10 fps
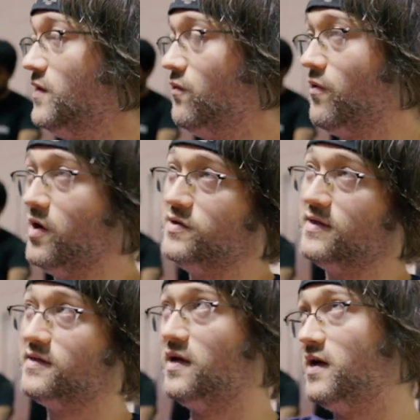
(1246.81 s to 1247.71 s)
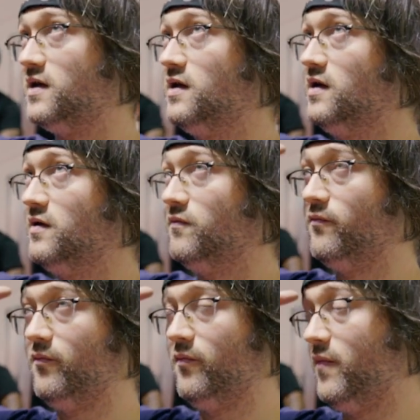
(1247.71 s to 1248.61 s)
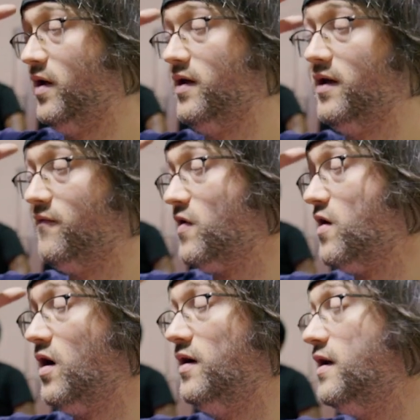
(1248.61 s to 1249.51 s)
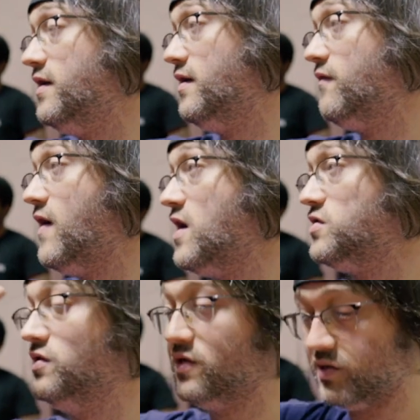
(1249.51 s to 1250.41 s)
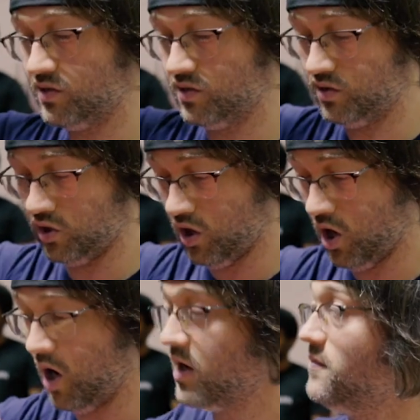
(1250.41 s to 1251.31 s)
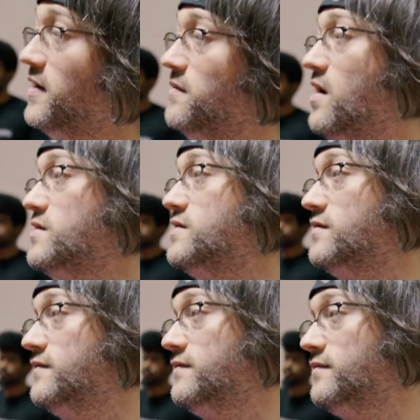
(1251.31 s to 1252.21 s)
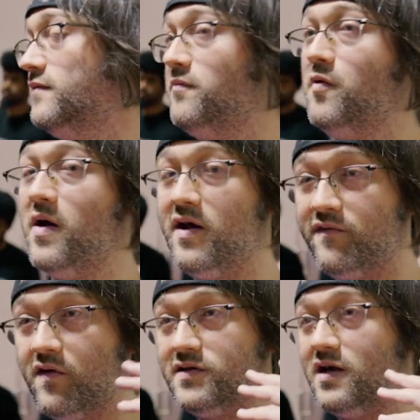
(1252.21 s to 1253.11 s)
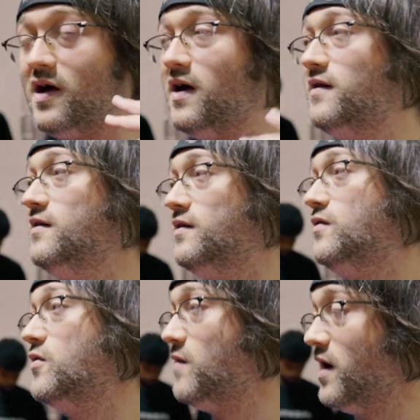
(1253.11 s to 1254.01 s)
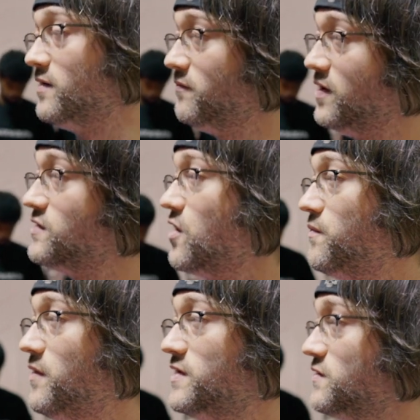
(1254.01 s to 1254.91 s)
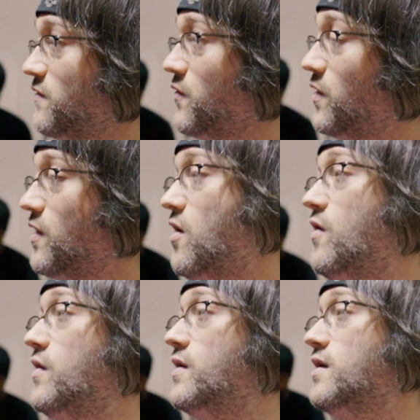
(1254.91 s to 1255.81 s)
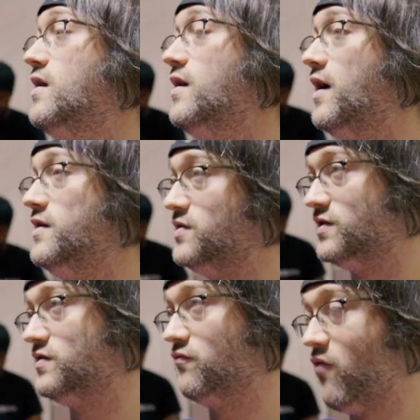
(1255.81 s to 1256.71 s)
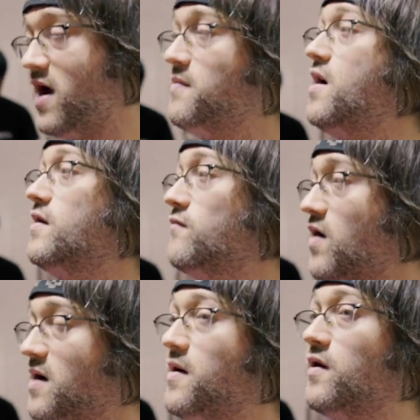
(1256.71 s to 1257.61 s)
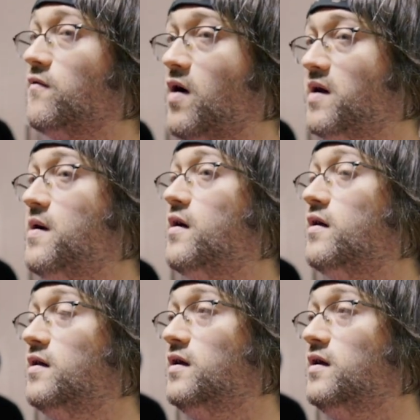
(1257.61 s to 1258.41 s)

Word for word: okay. where I just like in a very unedited fashion, just talk about the monster. Put my headphones on, go to my, my dark place, whatever you want to call it, and just write about it and write about it and write about it.